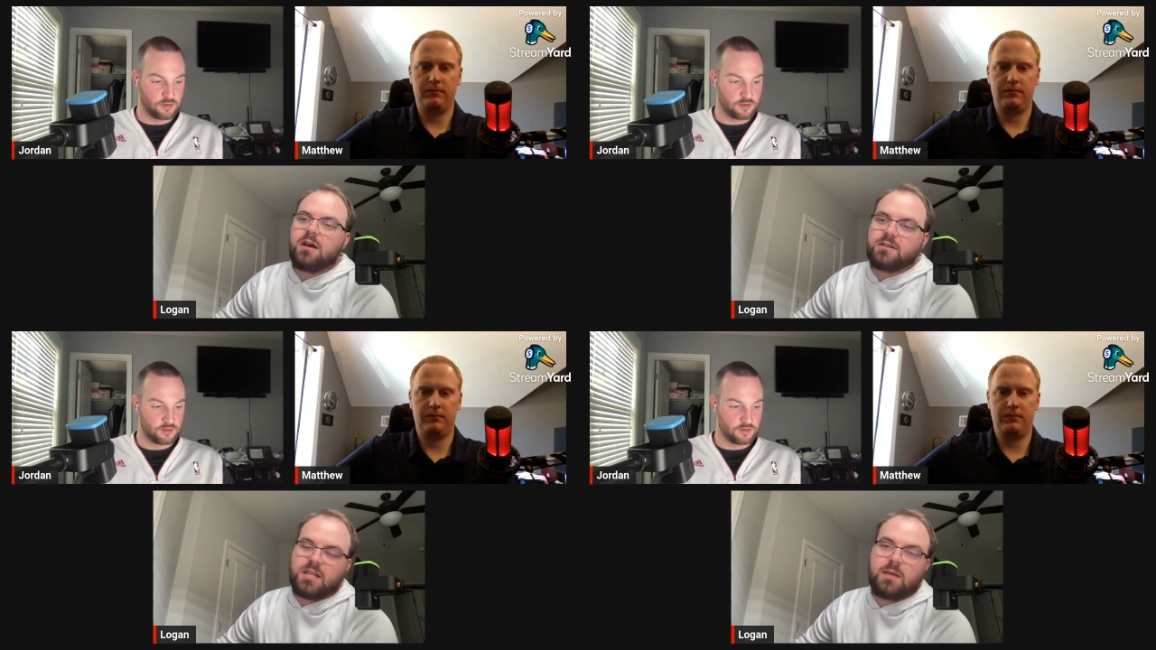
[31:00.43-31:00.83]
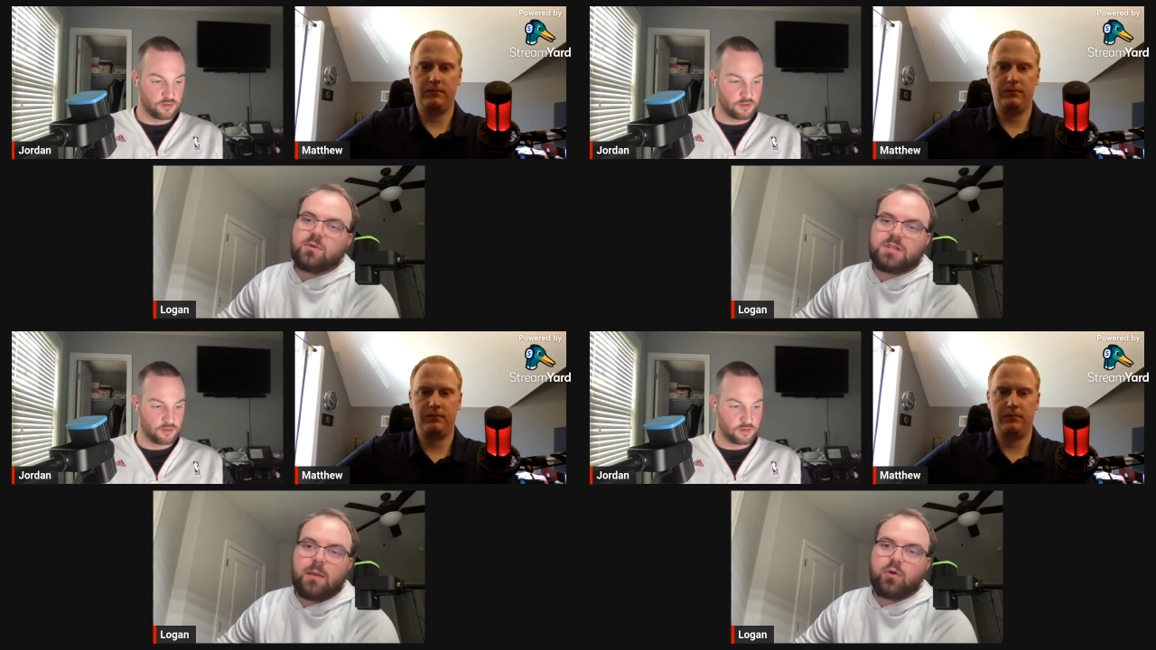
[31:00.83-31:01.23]
Speaker 1: a team
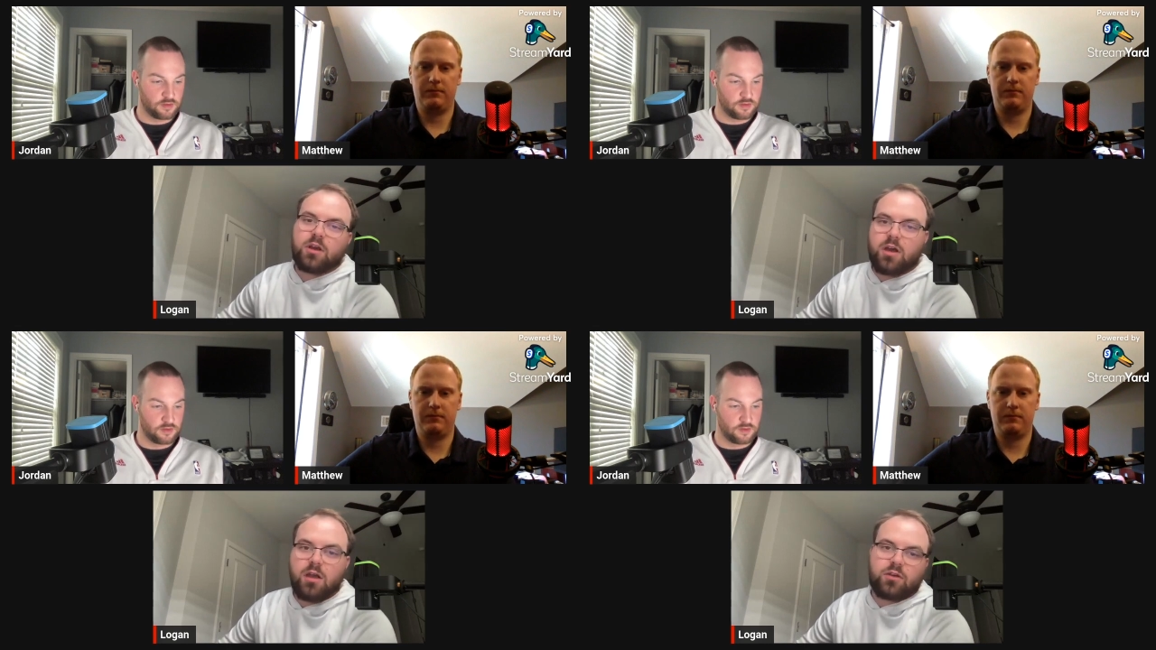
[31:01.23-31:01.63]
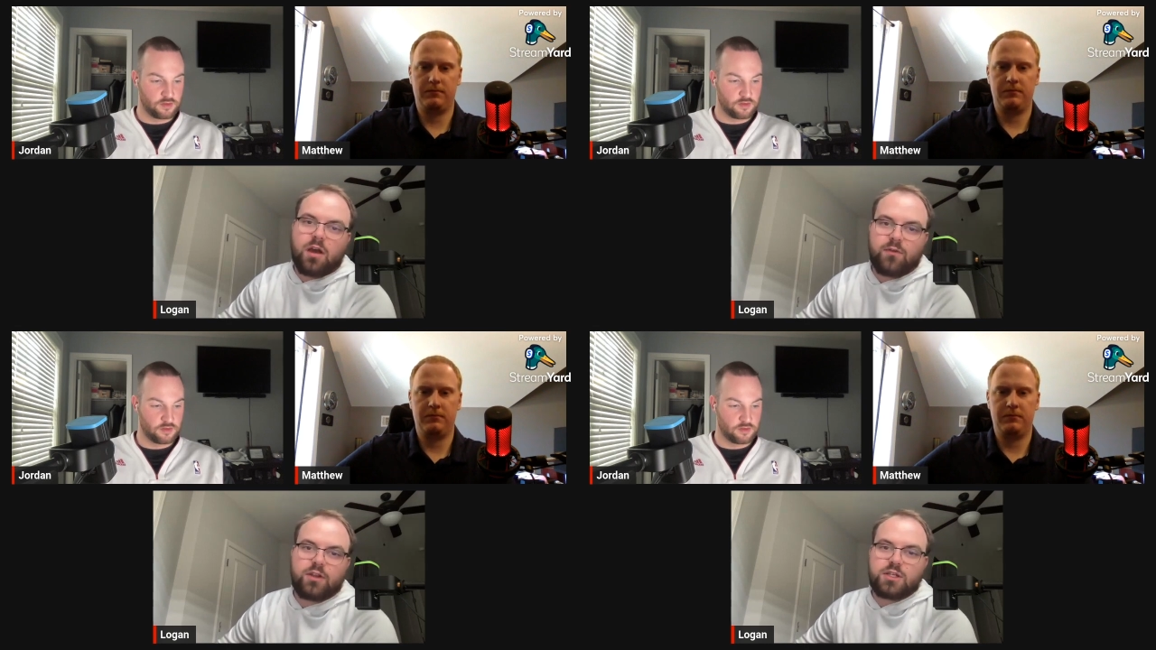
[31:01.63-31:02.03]
was able to
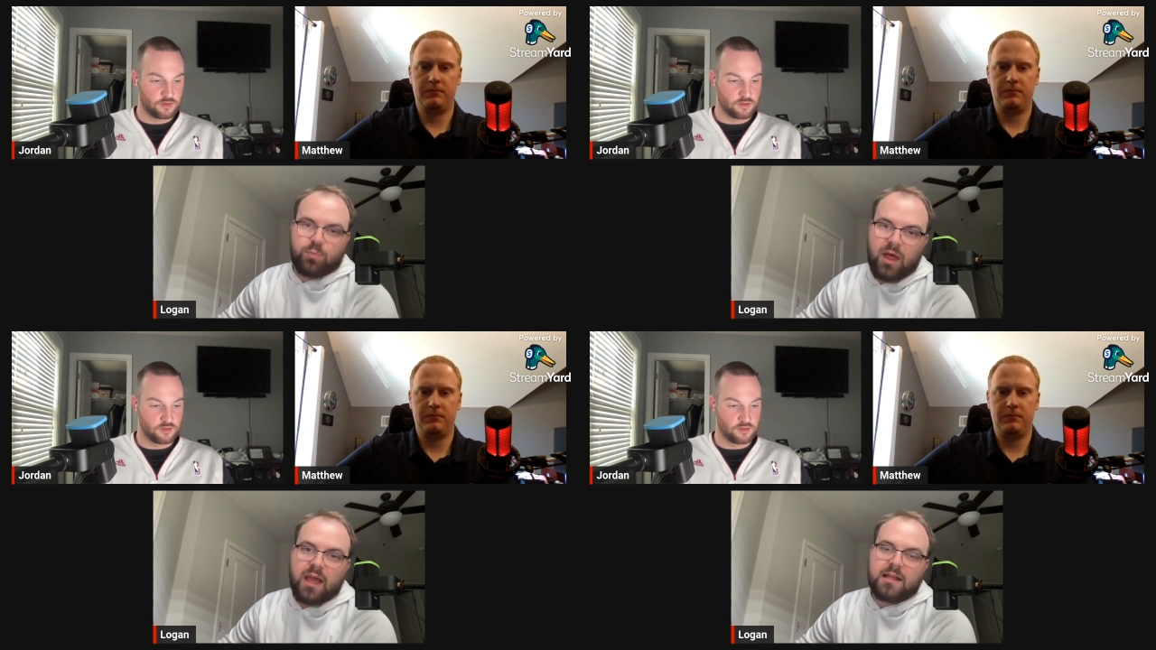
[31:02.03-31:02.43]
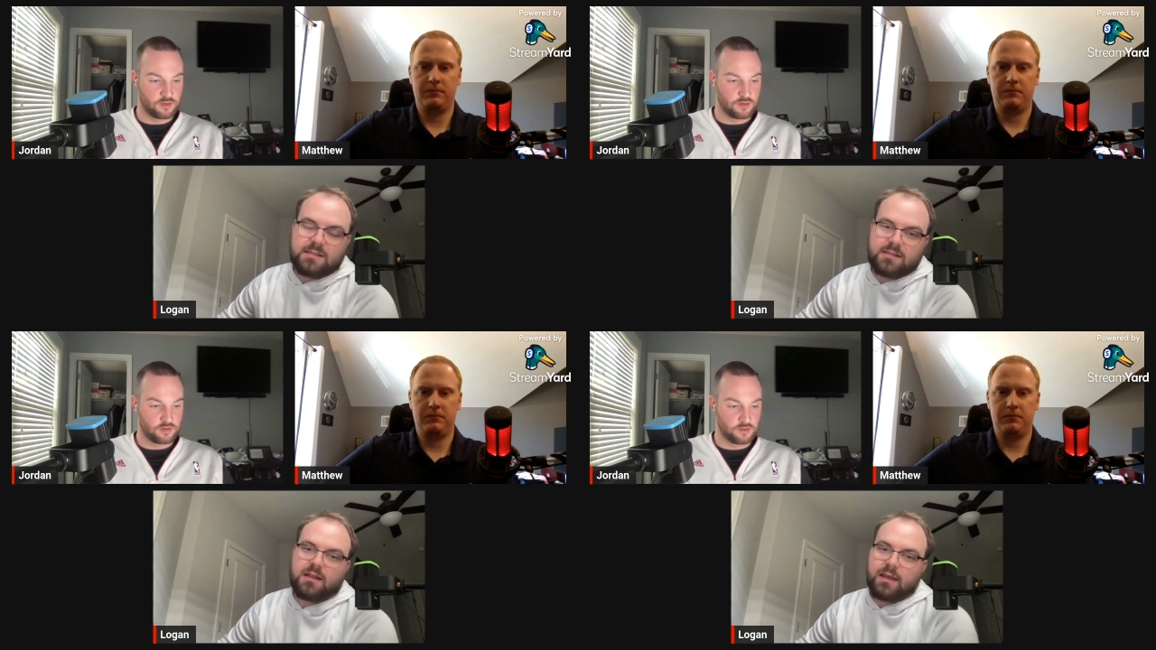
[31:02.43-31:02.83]
uncover these
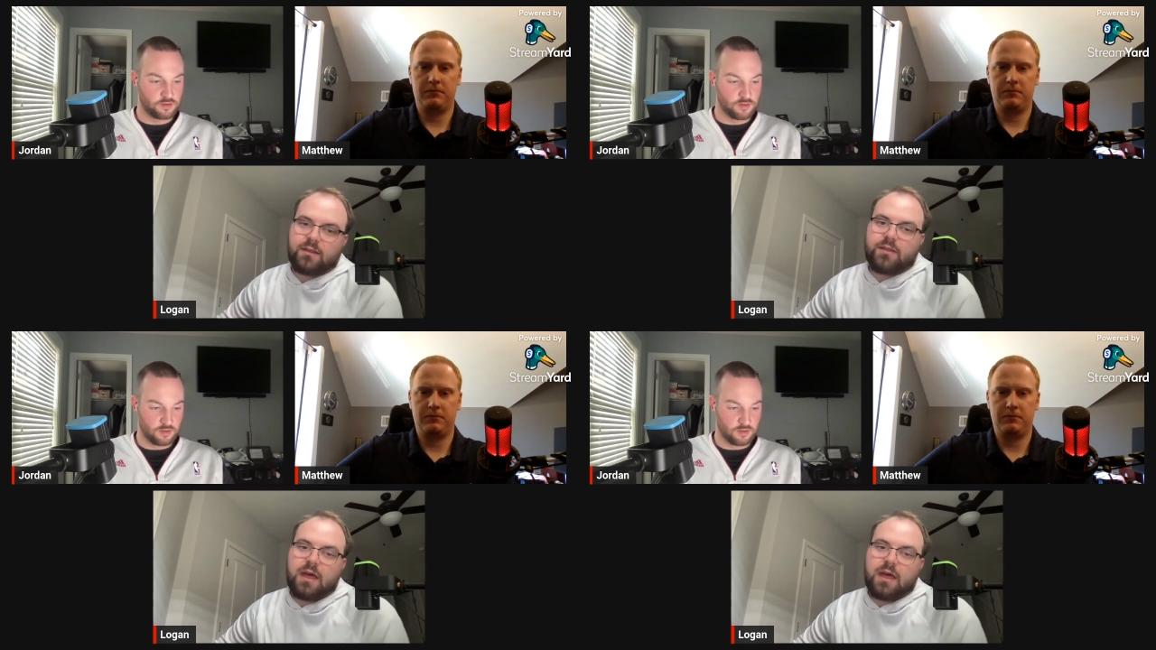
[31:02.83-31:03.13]
plans, like